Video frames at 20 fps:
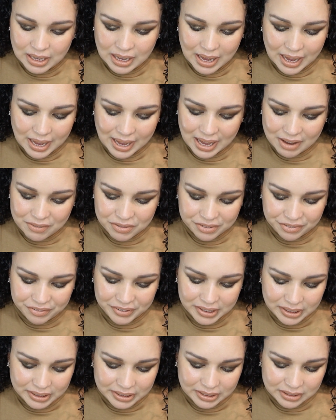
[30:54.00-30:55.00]
I have a
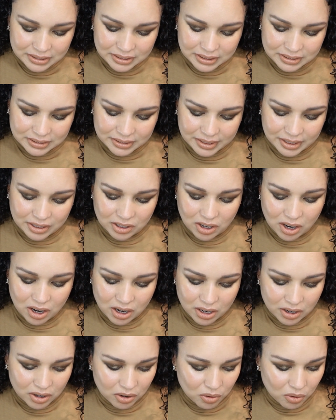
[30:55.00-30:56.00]
feeling that they
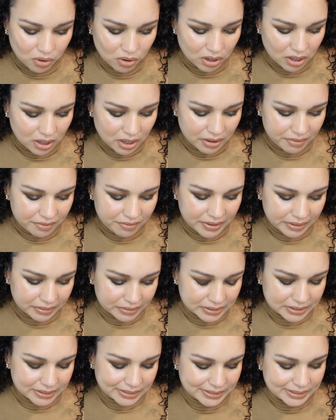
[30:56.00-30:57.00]
are all a
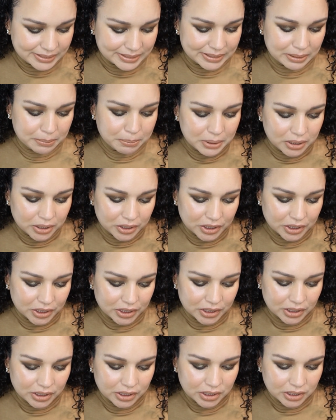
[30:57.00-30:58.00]
very
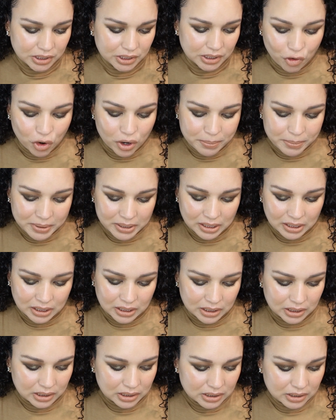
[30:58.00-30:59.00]
similar
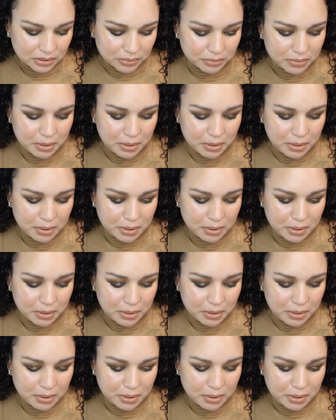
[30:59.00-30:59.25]
formula,